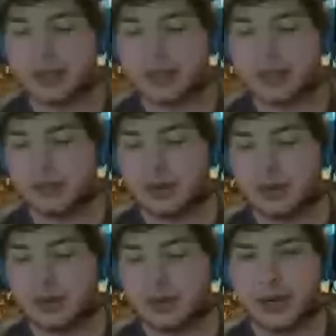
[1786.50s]
falls right
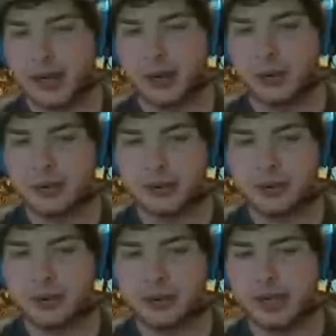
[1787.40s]
now, the
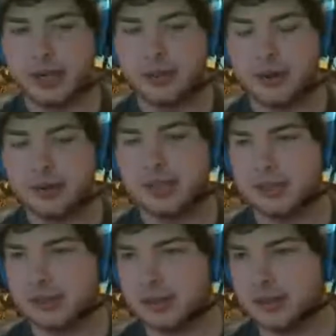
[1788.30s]
end of their season
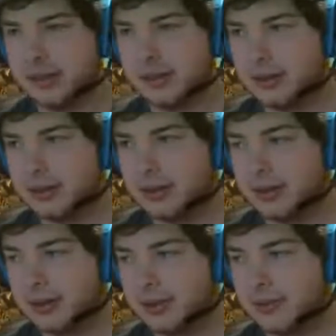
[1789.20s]

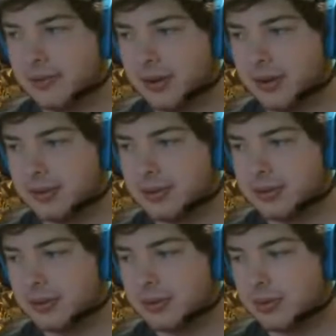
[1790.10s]
falls
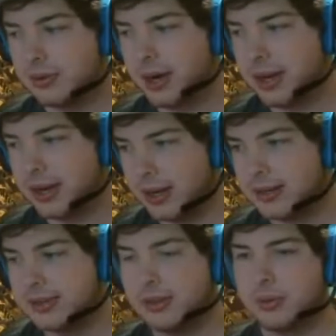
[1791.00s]
right next to the
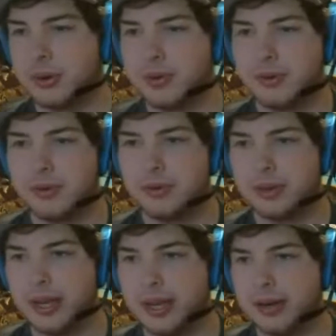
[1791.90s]
Roval date.
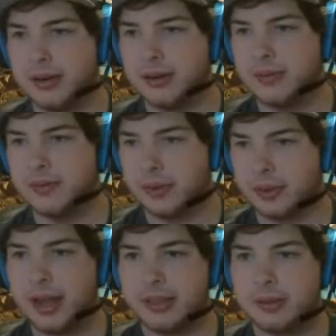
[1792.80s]
at the
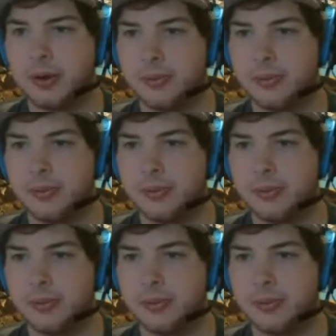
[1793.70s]
moment.